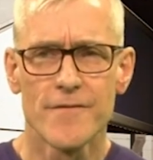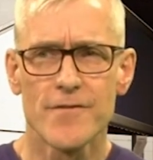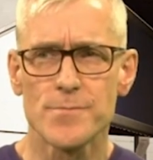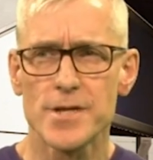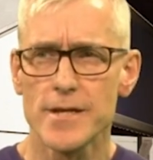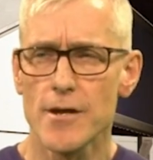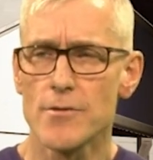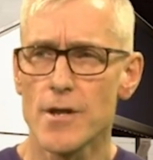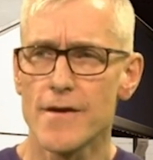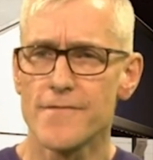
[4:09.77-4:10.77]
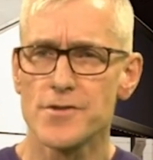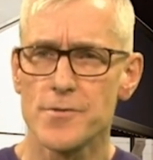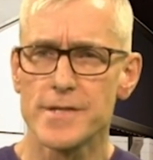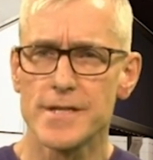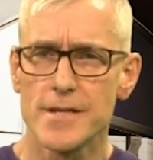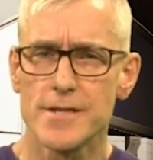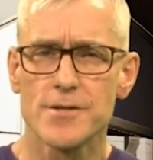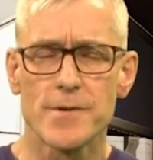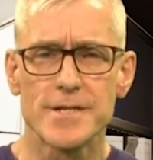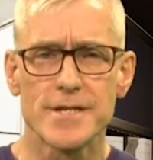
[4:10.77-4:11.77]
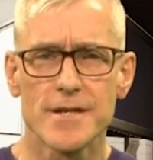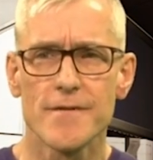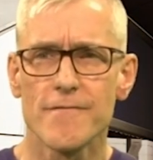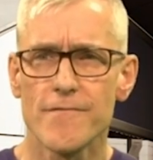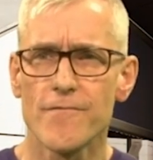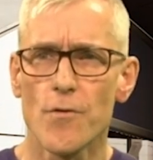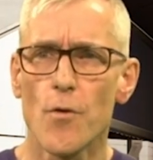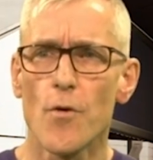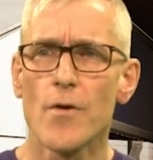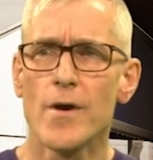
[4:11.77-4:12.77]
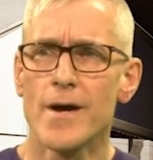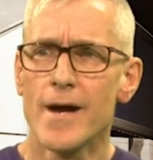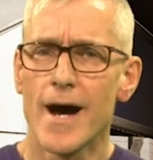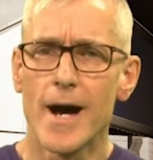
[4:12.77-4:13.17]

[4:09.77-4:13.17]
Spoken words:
for Apteco Live 2024.